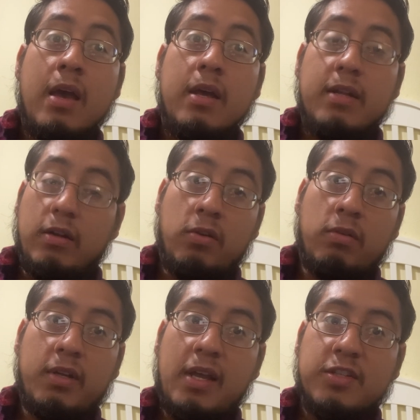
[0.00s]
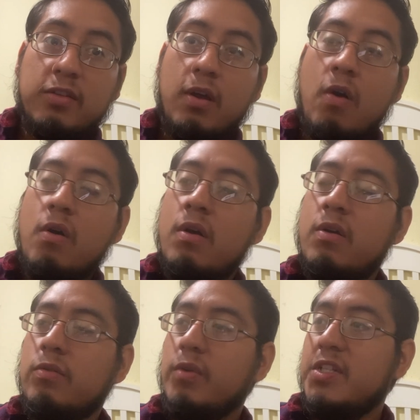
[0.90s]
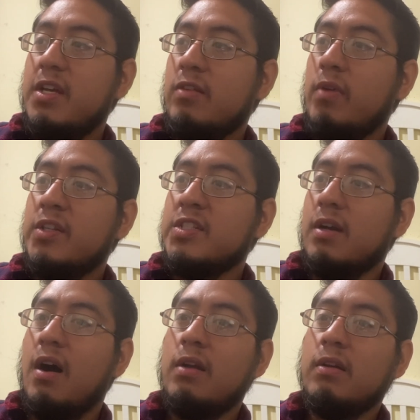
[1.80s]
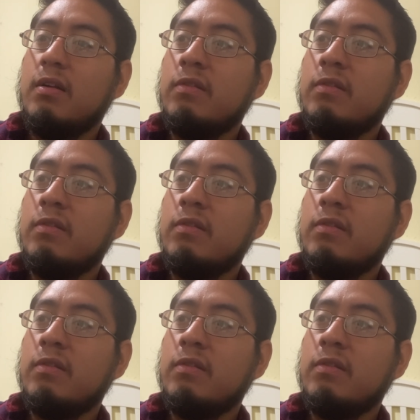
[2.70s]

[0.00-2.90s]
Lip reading: Now, Tolkien, as you know, was a great scholar